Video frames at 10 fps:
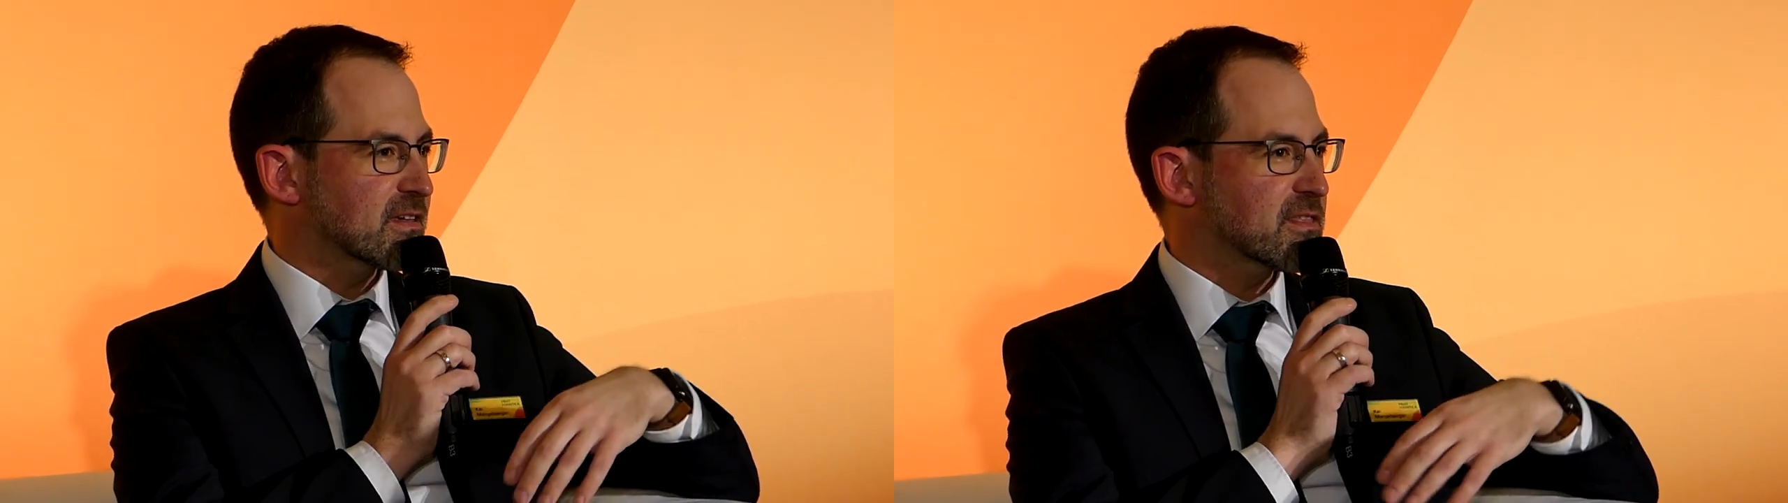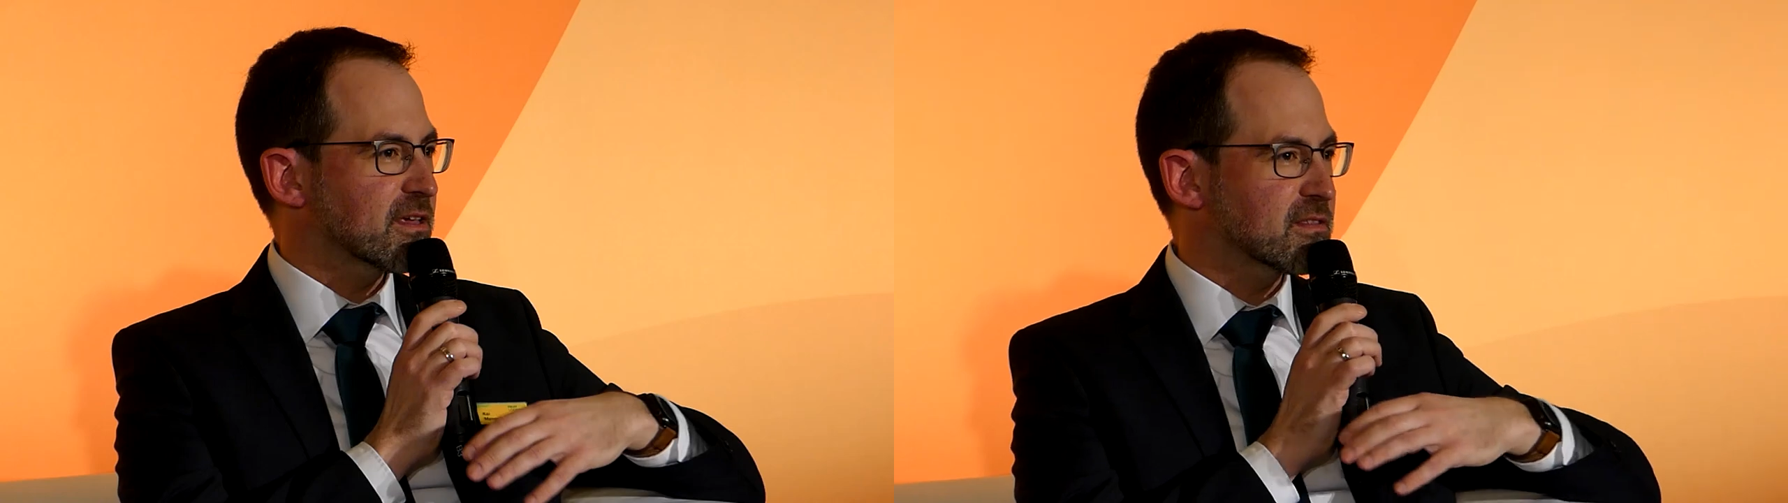
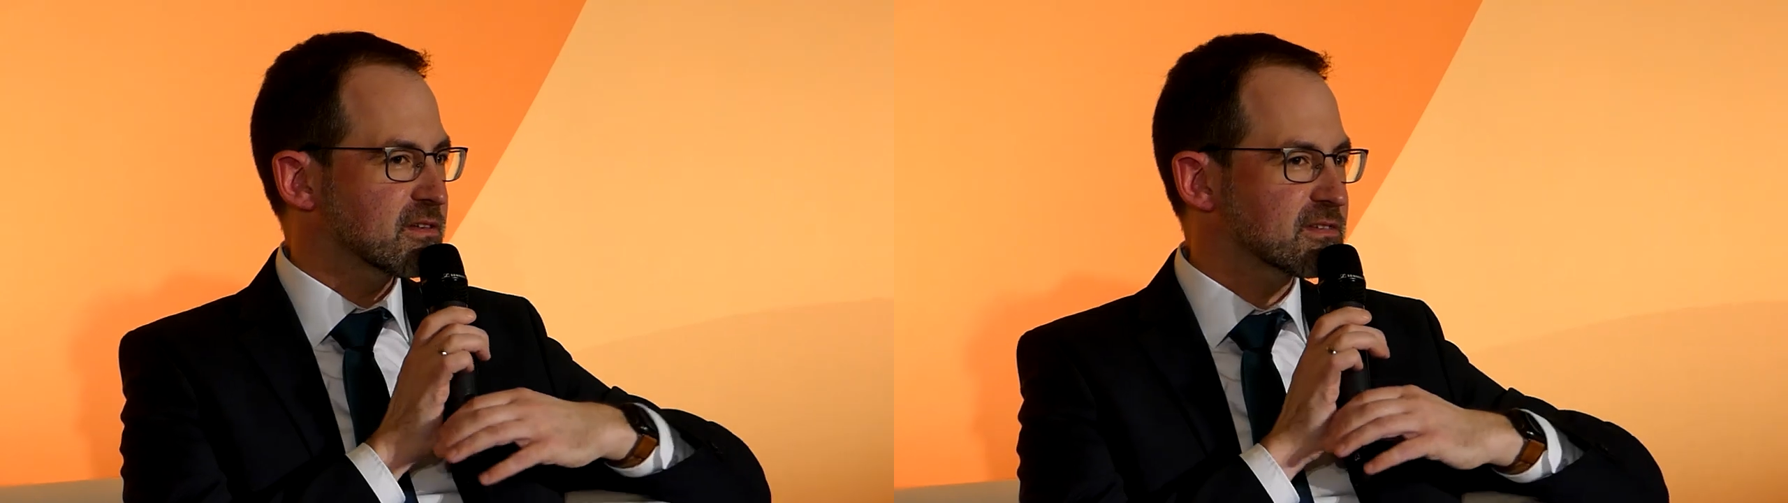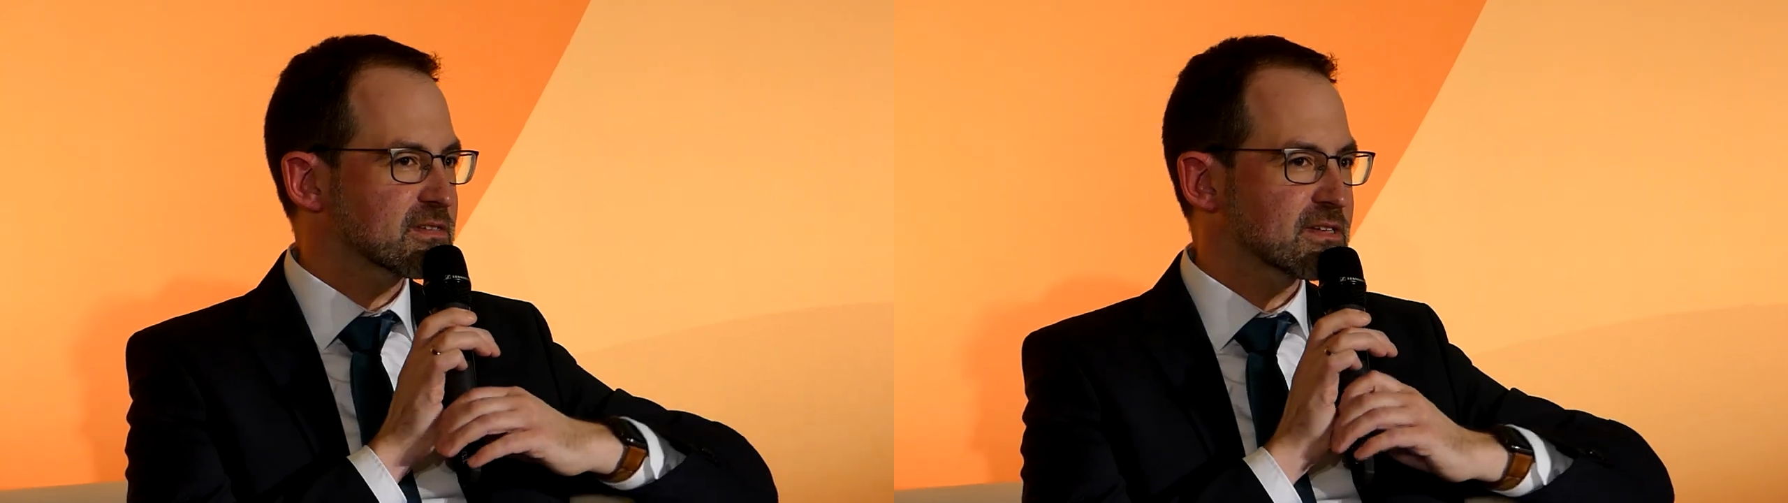I think
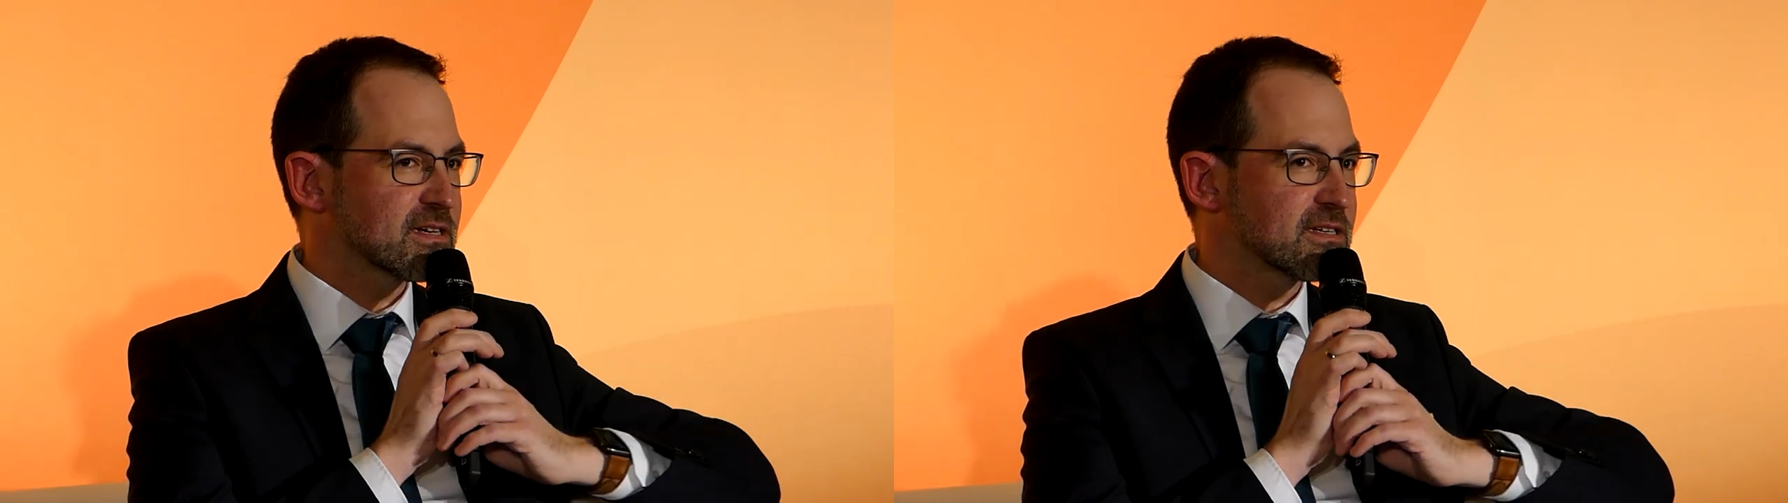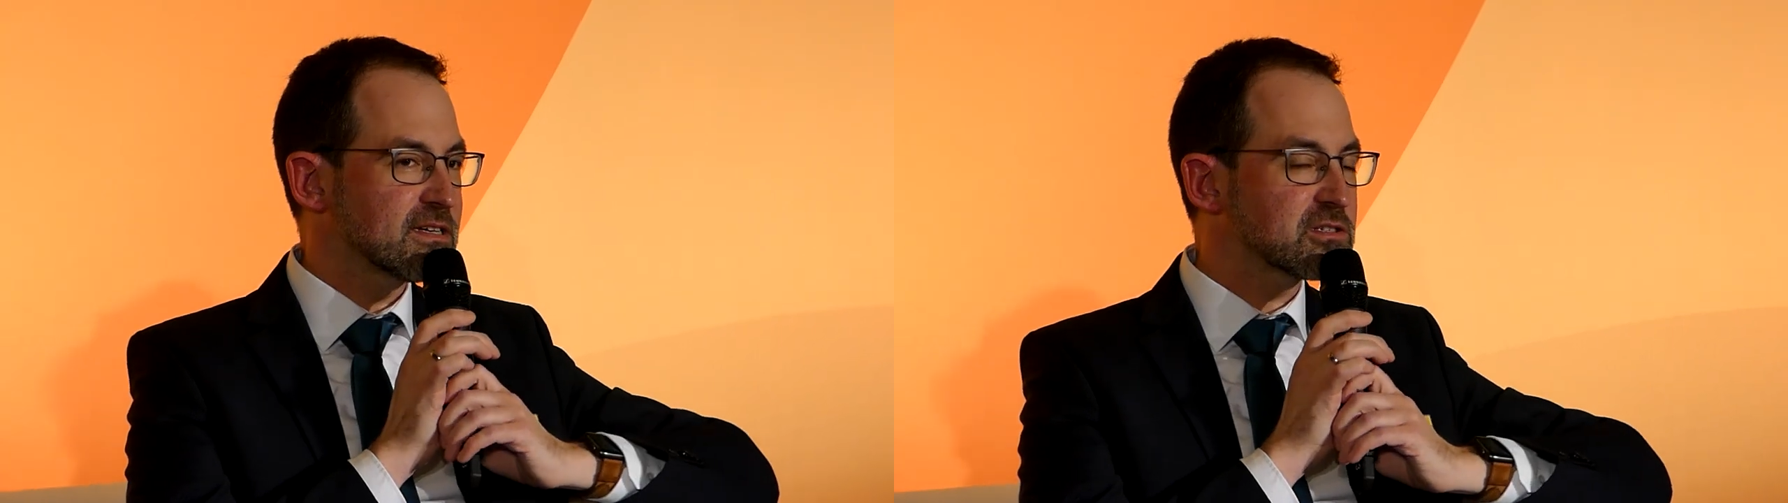this
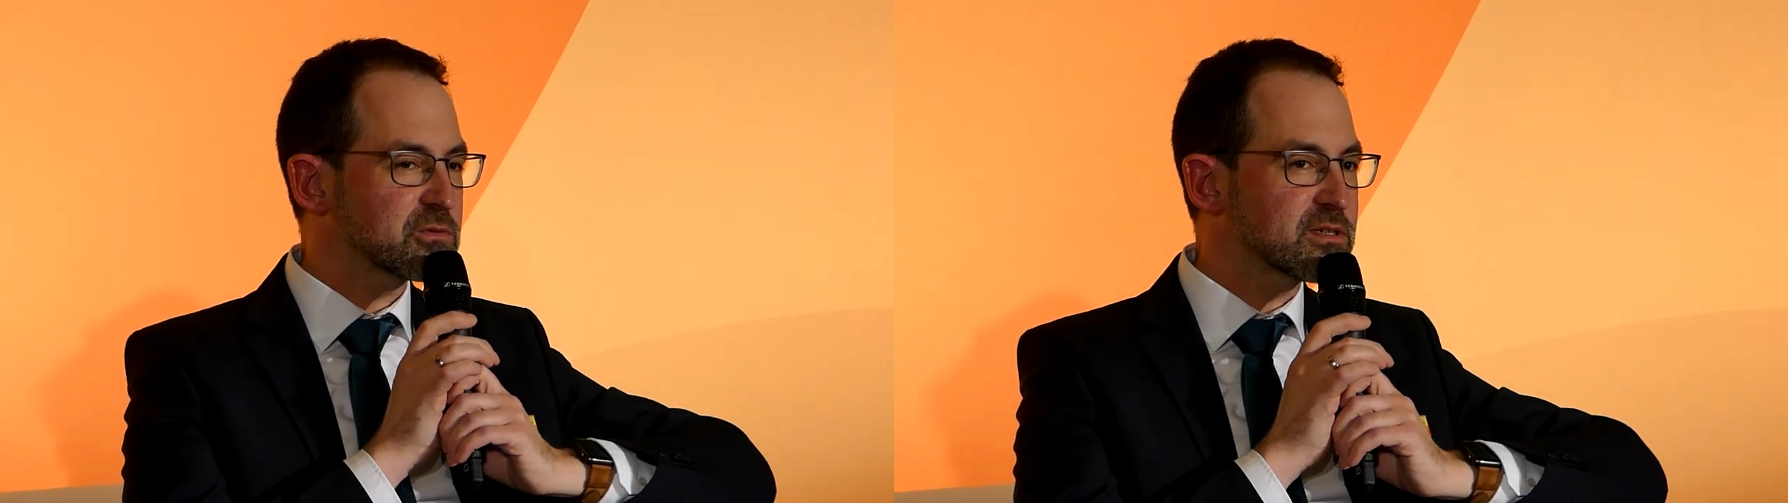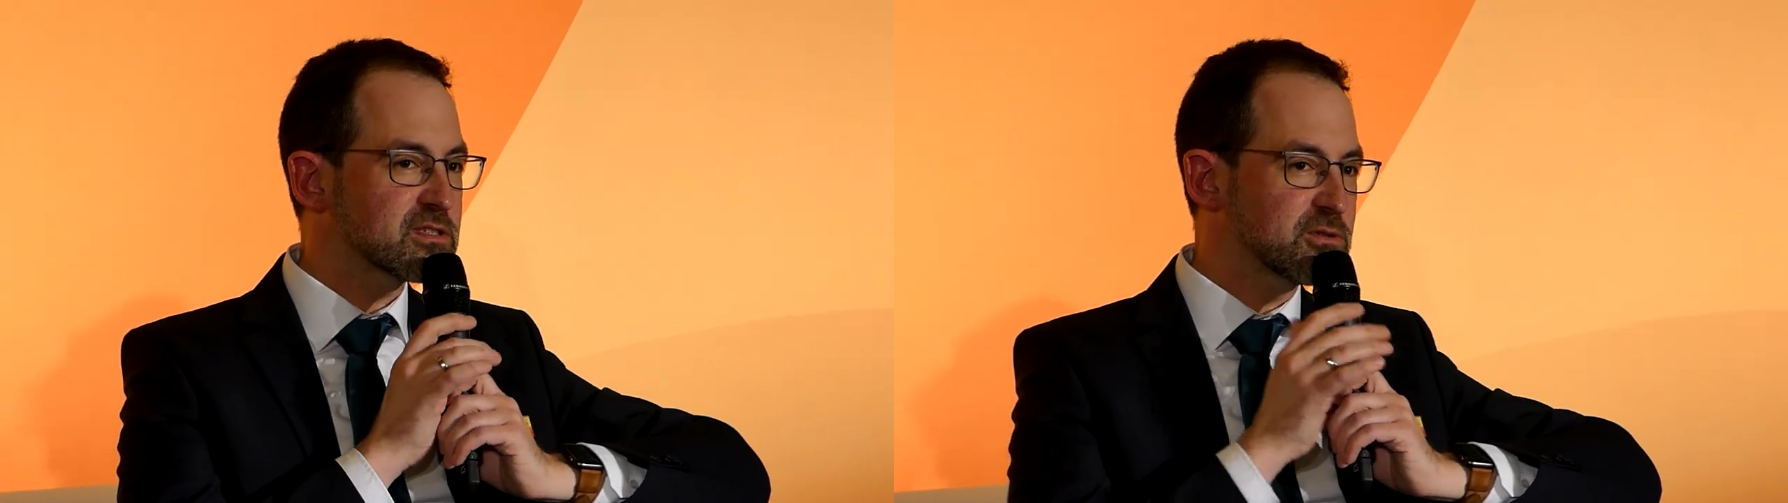
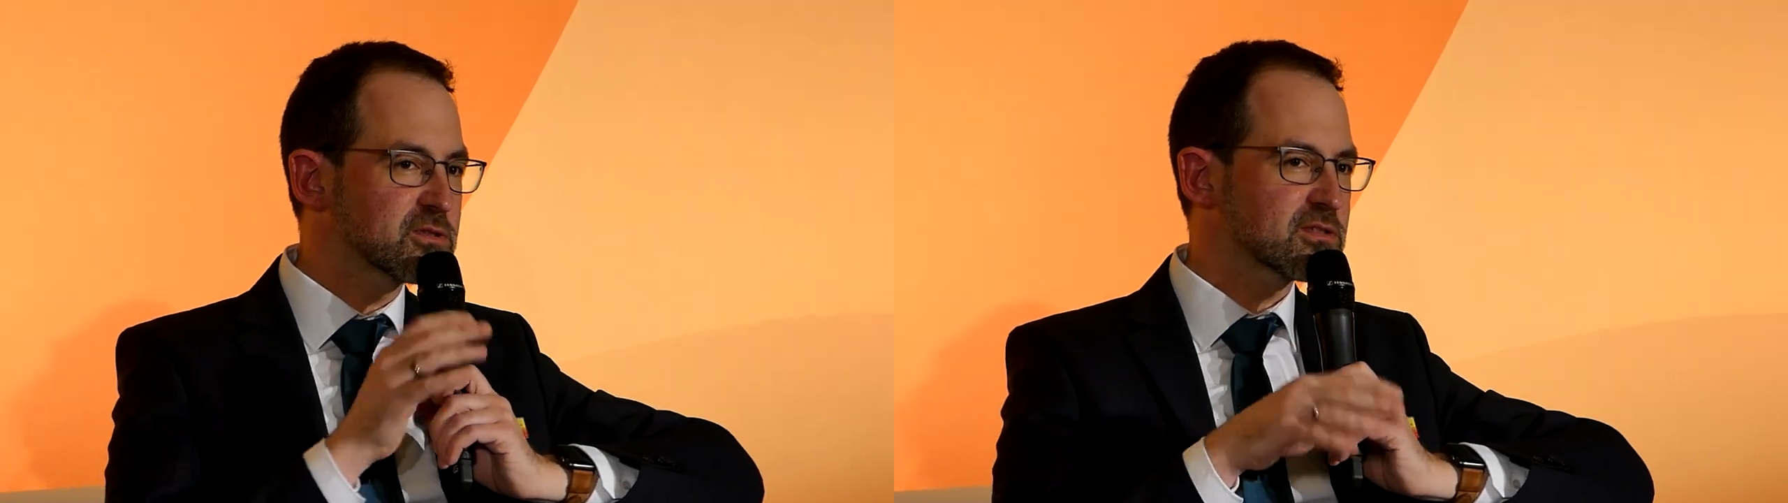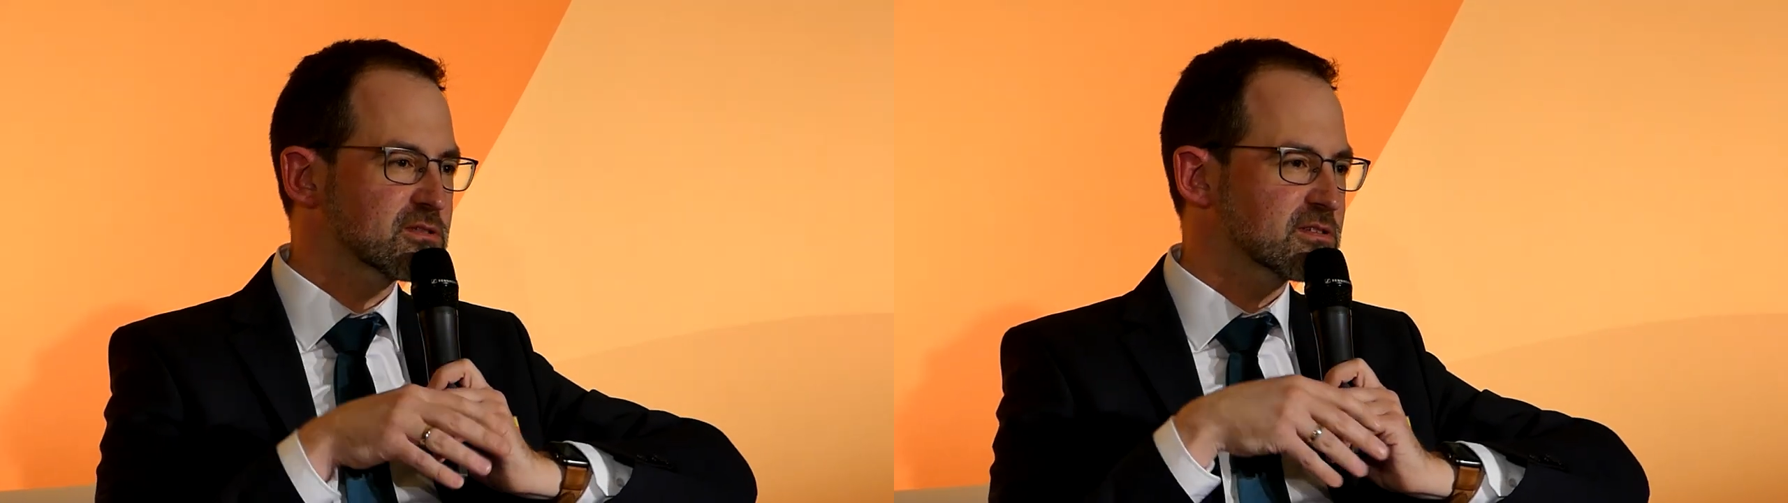industry is
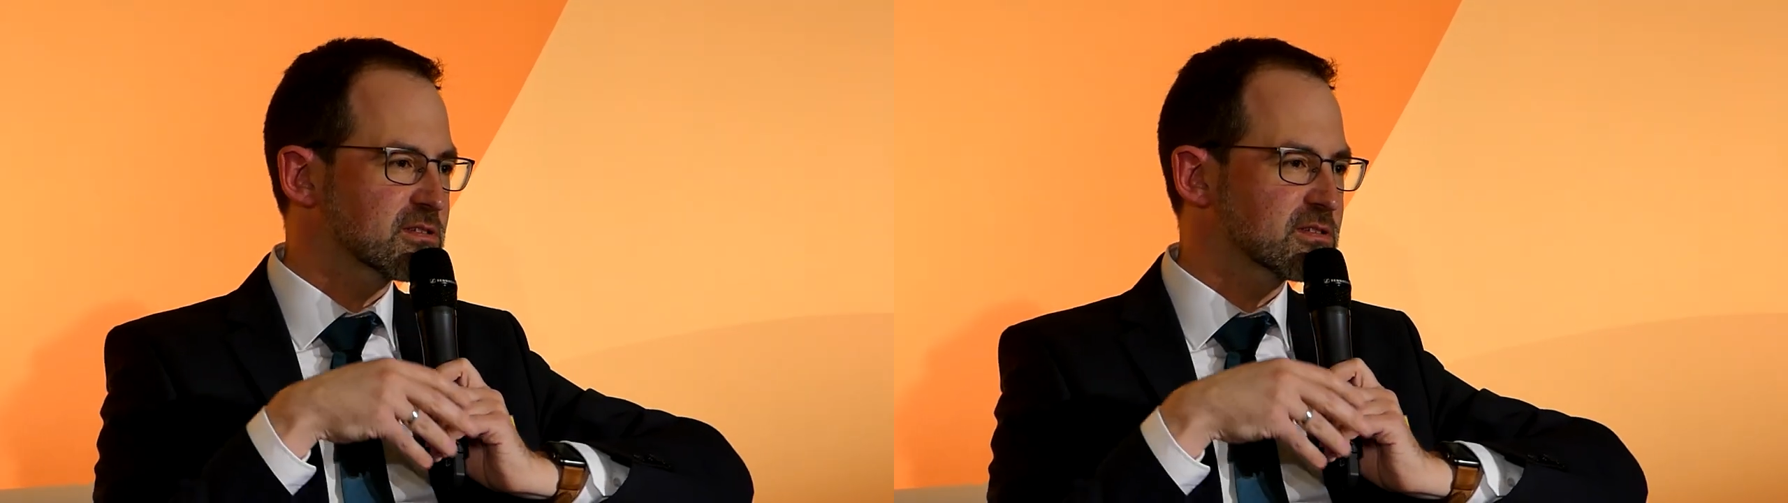used